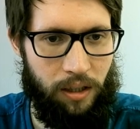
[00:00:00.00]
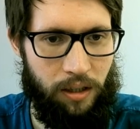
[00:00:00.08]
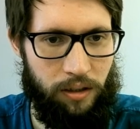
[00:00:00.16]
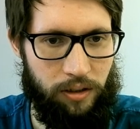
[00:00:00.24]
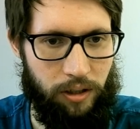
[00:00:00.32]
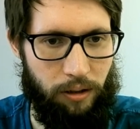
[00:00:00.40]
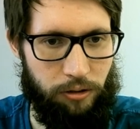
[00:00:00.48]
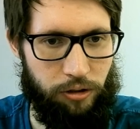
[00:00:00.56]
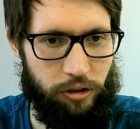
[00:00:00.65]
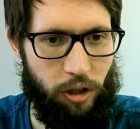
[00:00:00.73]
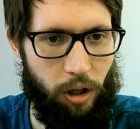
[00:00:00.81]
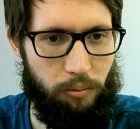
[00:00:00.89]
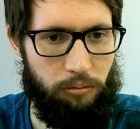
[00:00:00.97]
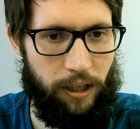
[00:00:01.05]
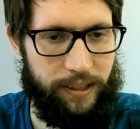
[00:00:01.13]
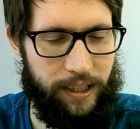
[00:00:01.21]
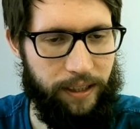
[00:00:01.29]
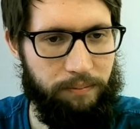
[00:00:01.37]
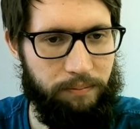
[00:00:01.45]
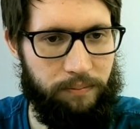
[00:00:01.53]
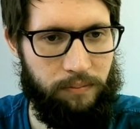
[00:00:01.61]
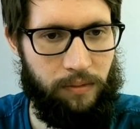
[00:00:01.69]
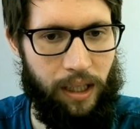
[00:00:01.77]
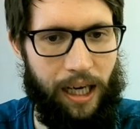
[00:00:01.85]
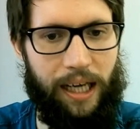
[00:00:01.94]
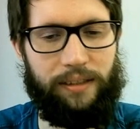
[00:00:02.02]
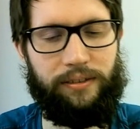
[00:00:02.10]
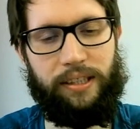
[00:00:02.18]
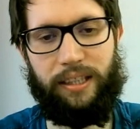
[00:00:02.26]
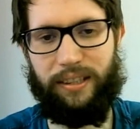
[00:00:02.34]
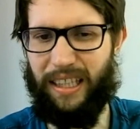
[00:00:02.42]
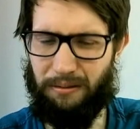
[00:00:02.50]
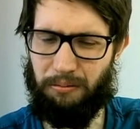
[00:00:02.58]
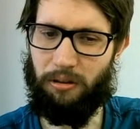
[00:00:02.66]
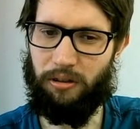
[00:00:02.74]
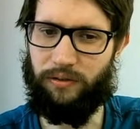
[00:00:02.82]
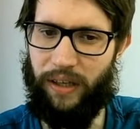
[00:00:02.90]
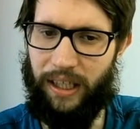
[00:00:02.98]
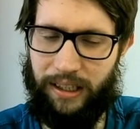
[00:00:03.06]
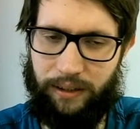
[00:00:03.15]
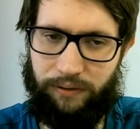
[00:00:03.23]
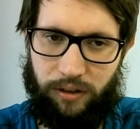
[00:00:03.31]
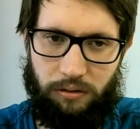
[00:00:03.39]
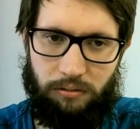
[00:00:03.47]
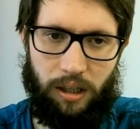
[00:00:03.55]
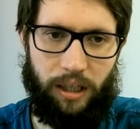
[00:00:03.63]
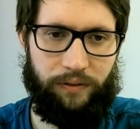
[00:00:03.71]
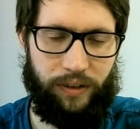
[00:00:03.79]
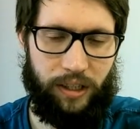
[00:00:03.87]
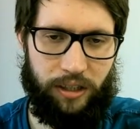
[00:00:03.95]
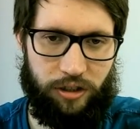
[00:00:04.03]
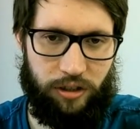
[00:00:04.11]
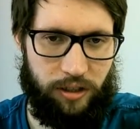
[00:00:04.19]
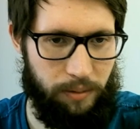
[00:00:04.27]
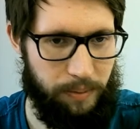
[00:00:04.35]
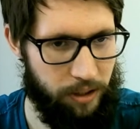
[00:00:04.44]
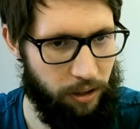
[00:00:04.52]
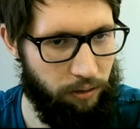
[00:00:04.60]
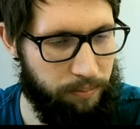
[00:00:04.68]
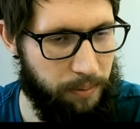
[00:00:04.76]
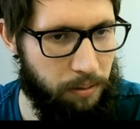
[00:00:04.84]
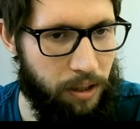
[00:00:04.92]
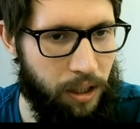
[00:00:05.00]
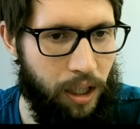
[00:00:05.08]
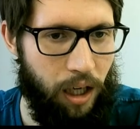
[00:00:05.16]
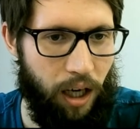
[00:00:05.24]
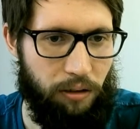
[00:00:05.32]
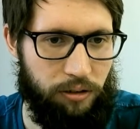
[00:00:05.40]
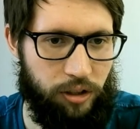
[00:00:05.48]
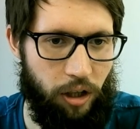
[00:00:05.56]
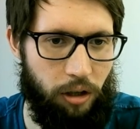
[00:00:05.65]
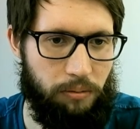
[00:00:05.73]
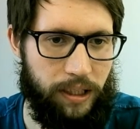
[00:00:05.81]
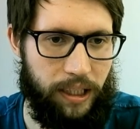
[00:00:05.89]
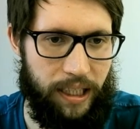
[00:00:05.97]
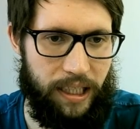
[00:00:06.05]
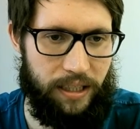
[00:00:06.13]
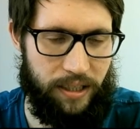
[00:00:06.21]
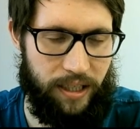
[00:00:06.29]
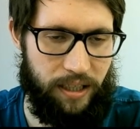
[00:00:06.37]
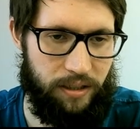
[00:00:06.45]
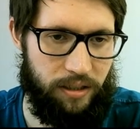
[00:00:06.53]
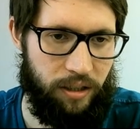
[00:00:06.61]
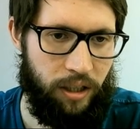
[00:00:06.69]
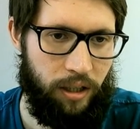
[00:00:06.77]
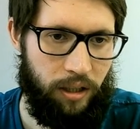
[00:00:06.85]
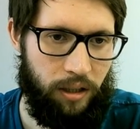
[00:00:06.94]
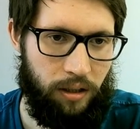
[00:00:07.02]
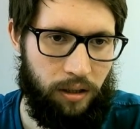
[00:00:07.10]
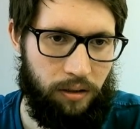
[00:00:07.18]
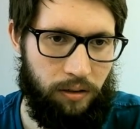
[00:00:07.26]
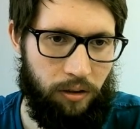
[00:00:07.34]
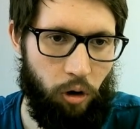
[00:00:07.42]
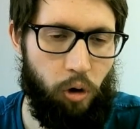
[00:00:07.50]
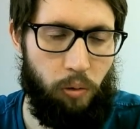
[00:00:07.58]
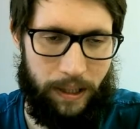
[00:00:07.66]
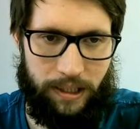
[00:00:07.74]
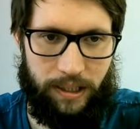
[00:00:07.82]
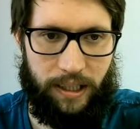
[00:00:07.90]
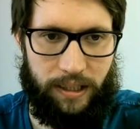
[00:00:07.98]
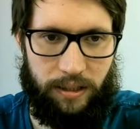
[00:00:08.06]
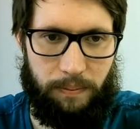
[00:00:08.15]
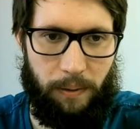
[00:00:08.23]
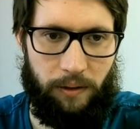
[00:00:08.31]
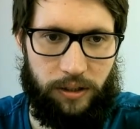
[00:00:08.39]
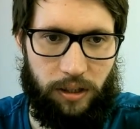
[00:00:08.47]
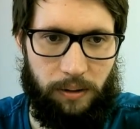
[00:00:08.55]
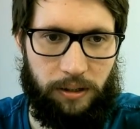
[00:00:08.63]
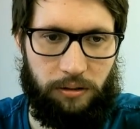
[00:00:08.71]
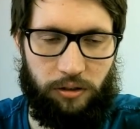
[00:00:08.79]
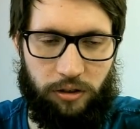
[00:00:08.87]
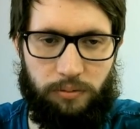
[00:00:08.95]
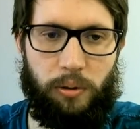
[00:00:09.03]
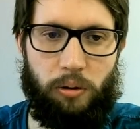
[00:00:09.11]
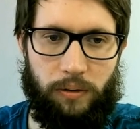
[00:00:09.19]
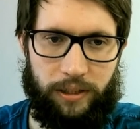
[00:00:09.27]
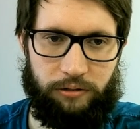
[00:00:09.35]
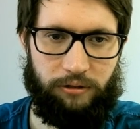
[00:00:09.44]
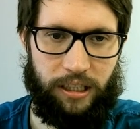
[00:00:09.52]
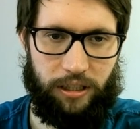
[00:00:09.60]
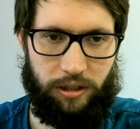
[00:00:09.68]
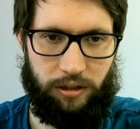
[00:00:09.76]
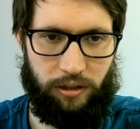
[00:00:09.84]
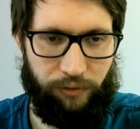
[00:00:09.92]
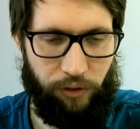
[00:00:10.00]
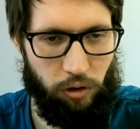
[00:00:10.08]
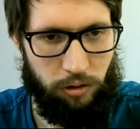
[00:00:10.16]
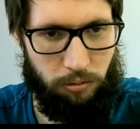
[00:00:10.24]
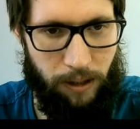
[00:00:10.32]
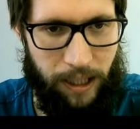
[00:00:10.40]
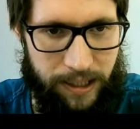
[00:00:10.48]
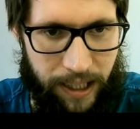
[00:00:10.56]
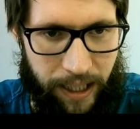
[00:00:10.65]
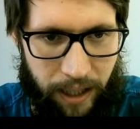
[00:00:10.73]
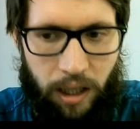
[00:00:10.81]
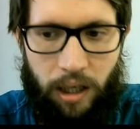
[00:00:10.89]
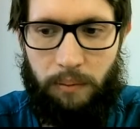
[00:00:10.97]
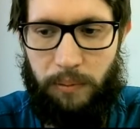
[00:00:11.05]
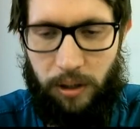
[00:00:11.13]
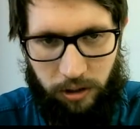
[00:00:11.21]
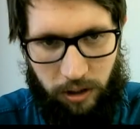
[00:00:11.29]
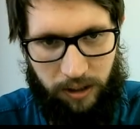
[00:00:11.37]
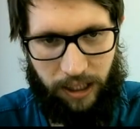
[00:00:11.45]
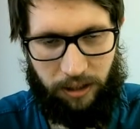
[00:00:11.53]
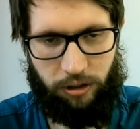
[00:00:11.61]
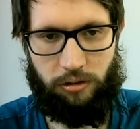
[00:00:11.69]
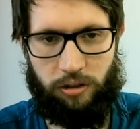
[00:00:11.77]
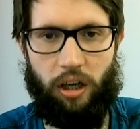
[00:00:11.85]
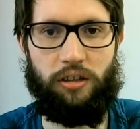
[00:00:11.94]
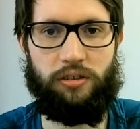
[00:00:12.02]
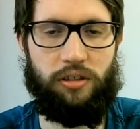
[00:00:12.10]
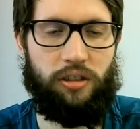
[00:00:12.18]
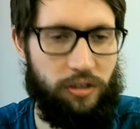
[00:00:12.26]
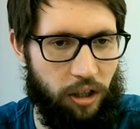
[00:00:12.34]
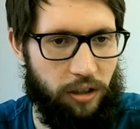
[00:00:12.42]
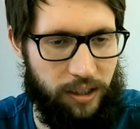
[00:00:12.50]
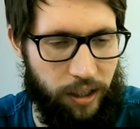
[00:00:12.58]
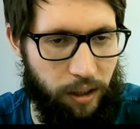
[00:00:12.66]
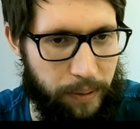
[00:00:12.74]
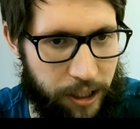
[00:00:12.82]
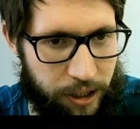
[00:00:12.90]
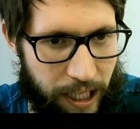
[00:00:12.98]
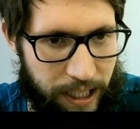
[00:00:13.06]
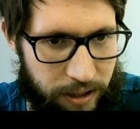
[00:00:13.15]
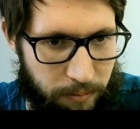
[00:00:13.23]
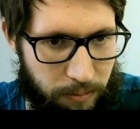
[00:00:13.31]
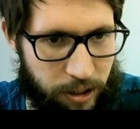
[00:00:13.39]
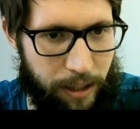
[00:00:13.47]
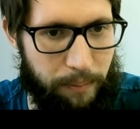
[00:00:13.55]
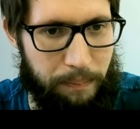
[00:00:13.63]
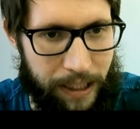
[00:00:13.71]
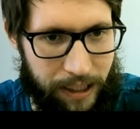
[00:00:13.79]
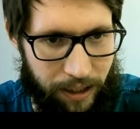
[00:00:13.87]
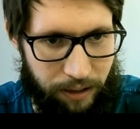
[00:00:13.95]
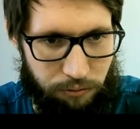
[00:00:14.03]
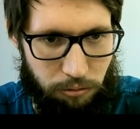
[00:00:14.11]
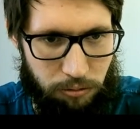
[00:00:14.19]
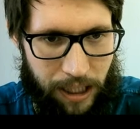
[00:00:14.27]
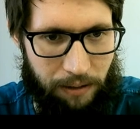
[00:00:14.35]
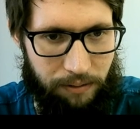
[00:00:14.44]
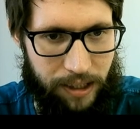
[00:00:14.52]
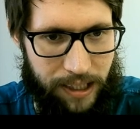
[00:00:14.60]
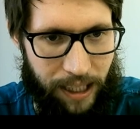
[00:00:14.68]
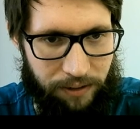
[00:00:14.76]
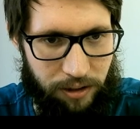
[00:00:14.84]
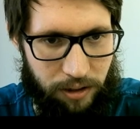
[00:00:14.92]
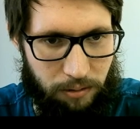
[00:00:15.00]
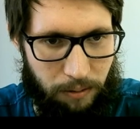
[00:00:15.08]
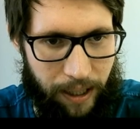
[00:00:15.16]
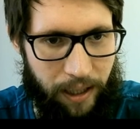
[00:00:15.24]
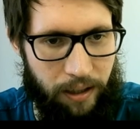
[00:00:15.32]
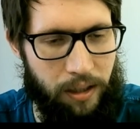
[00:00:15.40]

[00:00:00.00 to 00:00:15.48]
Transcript: So I'll just hop right in. And this one looks fairly difficult. I think it should still be solvable. I'll start with the easiest, always the easiest part. I'll start with the smallest region. So 4 squares here must contain 2 stars. The stars cannot be adjacent, which immediately rules out the center square.